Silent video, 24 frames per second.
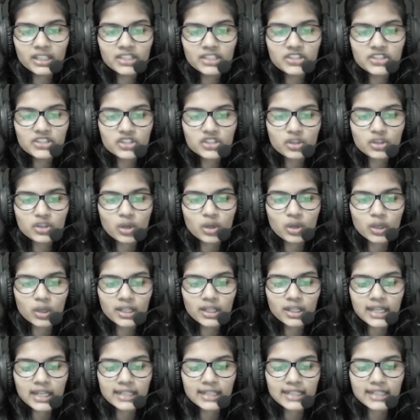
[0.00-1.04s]

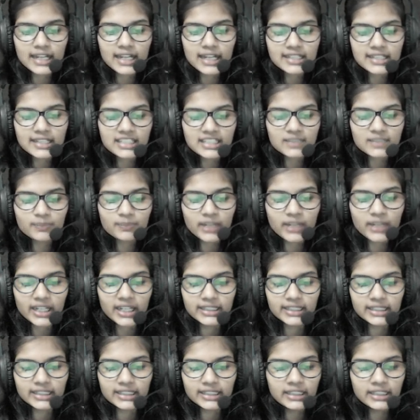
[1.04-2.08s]
install, and that is
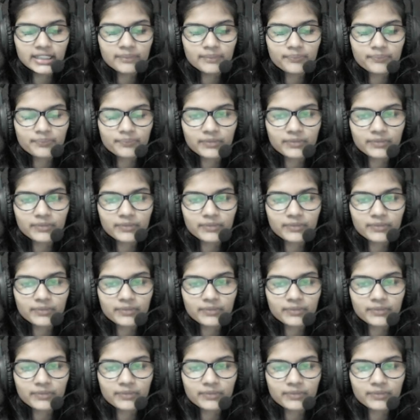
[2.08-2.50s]
pyspeedtest.